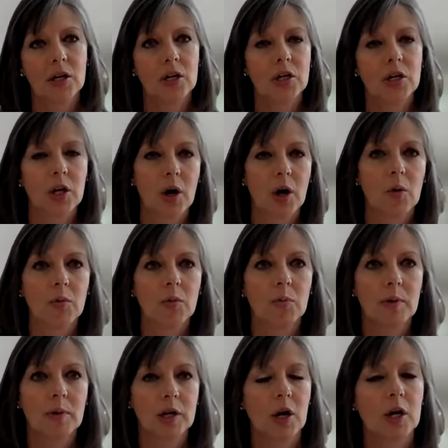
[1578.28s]
You know,
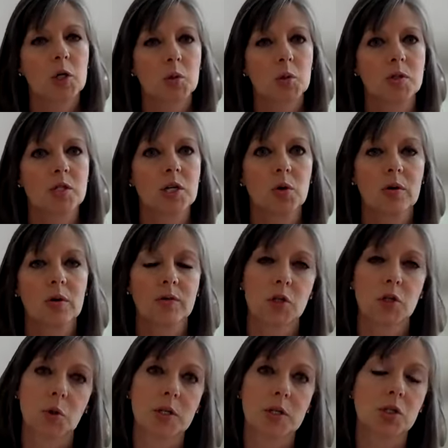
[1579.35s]
my doctors would say you have the
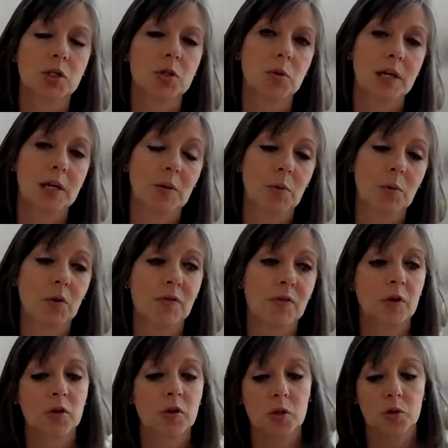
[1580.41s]
choice to do chemo
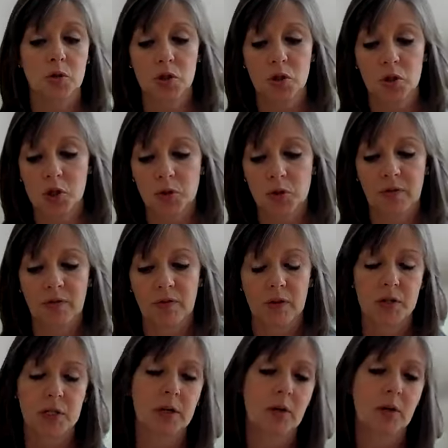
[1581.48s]
first or surgery
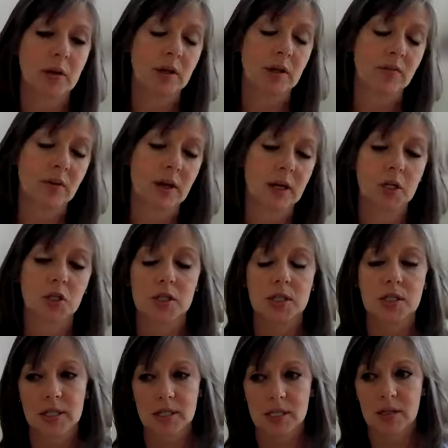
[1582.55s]
first. Here are the advantages
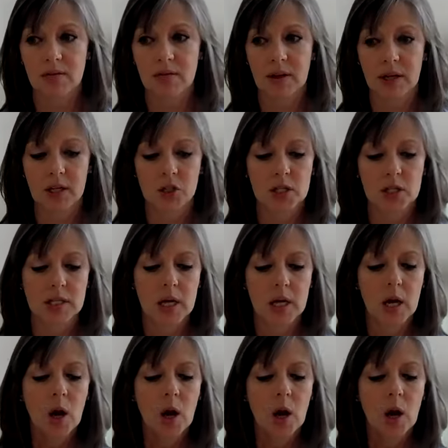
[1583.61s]
and disadvantages.